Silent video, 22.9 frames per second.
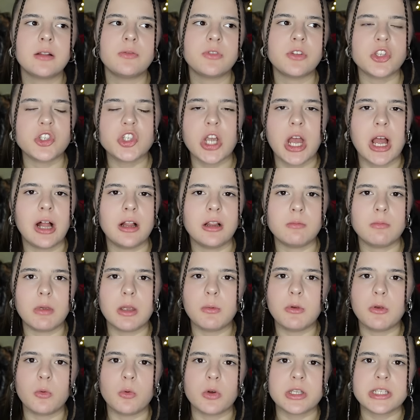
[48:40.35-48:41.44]
the child
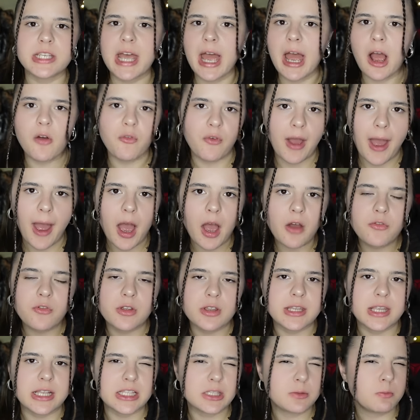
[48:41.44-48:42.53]
maybe was half-half,
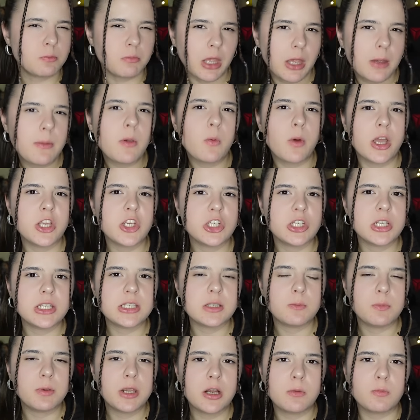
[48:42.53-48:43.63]
and that's maybe why she
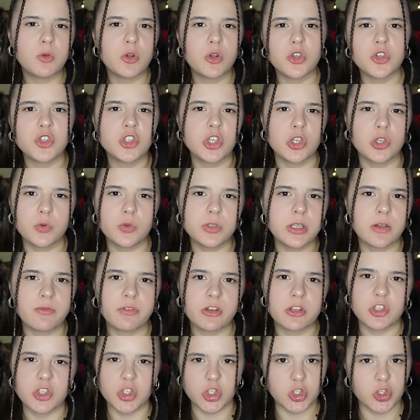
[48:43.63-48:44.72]
disappeared, because she knew
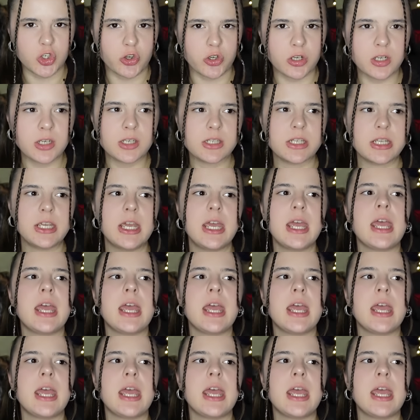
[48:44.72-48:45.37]
something she shouldn't.